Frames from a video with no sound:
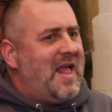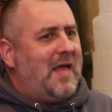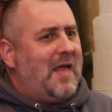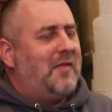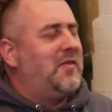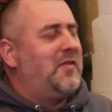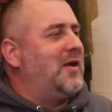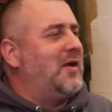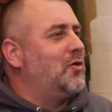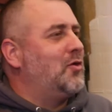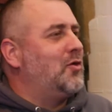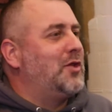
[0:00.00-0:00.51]

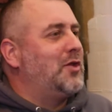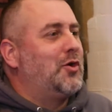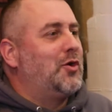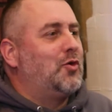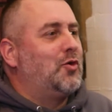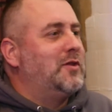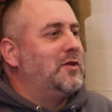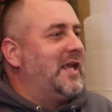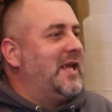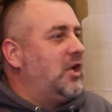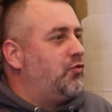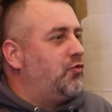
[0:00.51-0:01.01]
their little
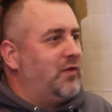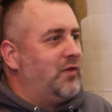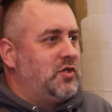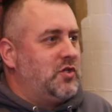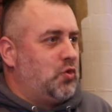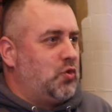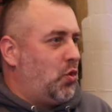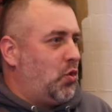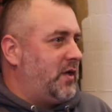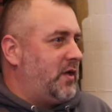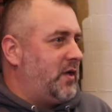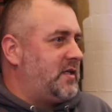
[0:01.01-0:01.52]
lake
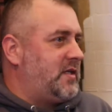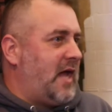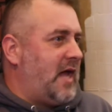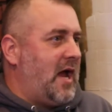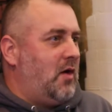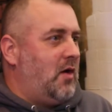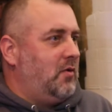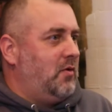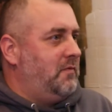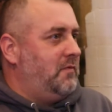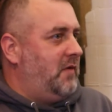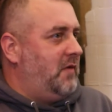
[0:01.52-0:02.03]
resort
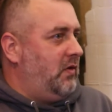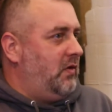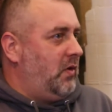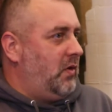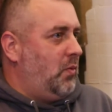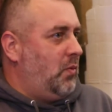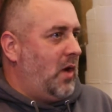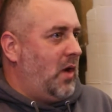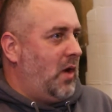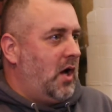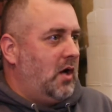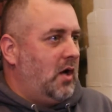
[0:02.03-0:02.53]
town very
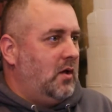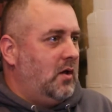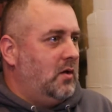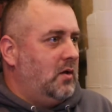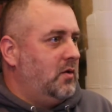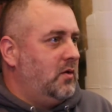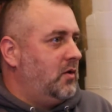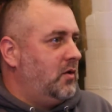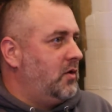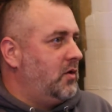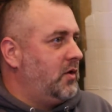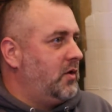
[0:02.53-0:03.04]
well,
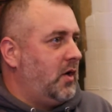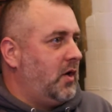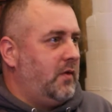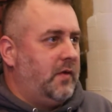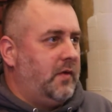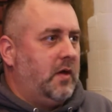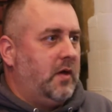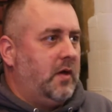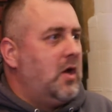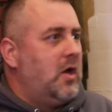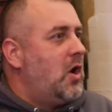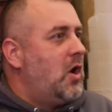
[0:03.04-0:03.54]
or you know,
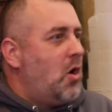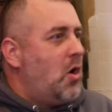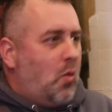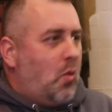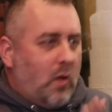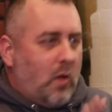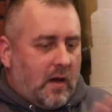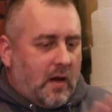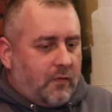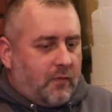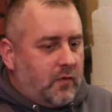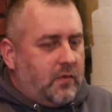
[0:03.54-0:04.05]
the,
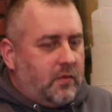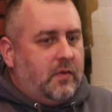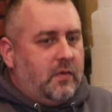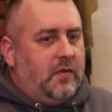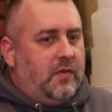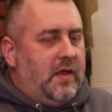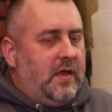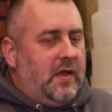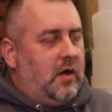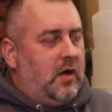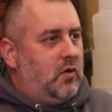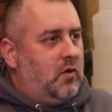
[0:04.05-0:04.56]
whatever
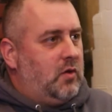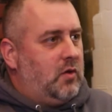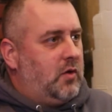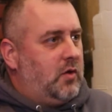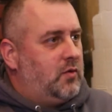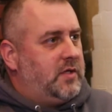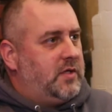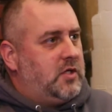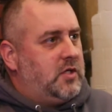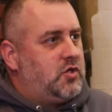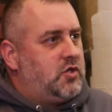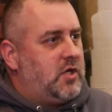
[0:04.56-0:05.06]
their little
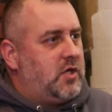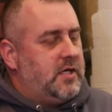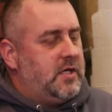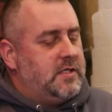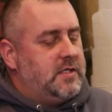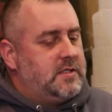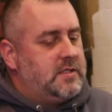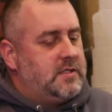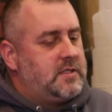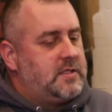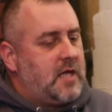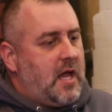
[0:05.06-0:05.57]
niche
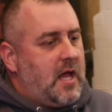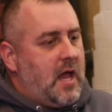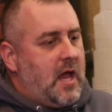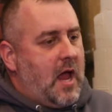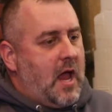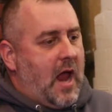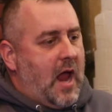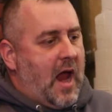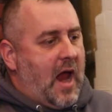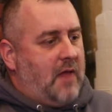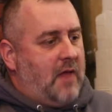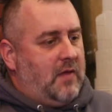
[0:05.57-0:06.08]
is,
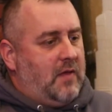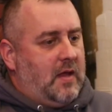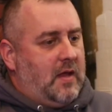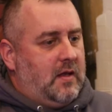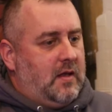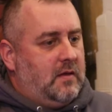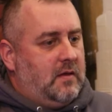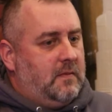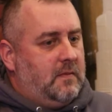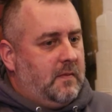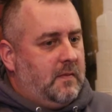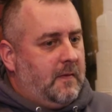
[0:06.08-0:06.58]
and
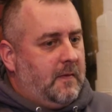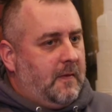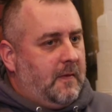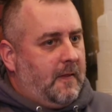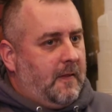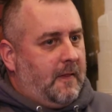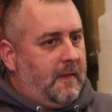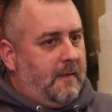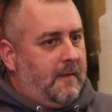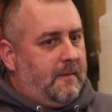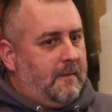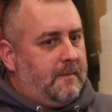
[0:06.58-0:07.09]
then
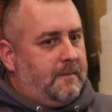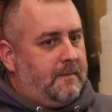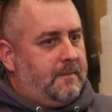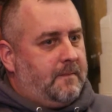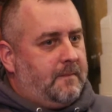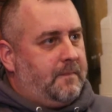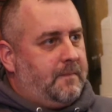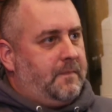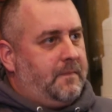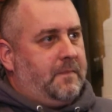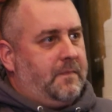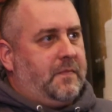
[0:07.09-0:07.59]

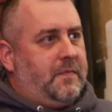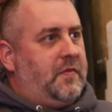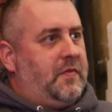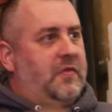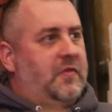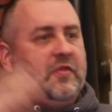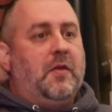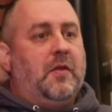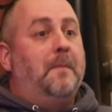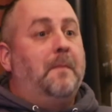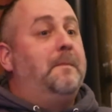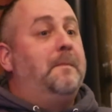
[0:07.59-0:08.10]

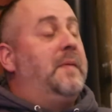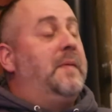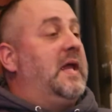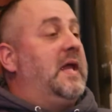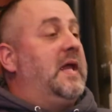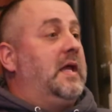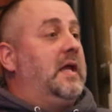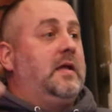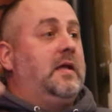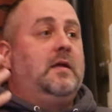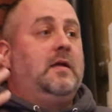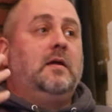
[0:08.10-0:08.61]
the
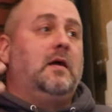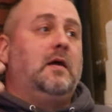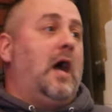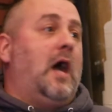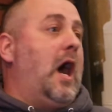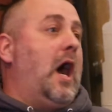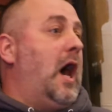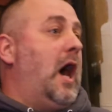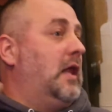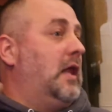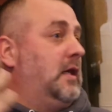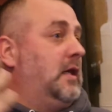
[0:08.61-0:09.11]
big
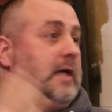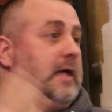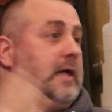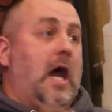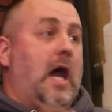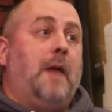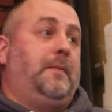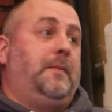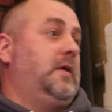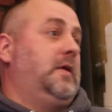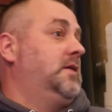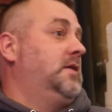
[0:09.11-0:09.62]

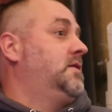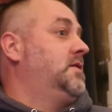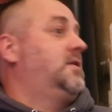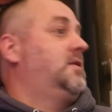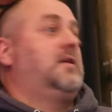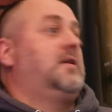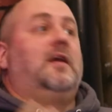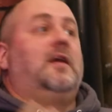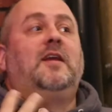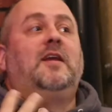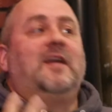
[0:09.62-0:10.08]
oligopies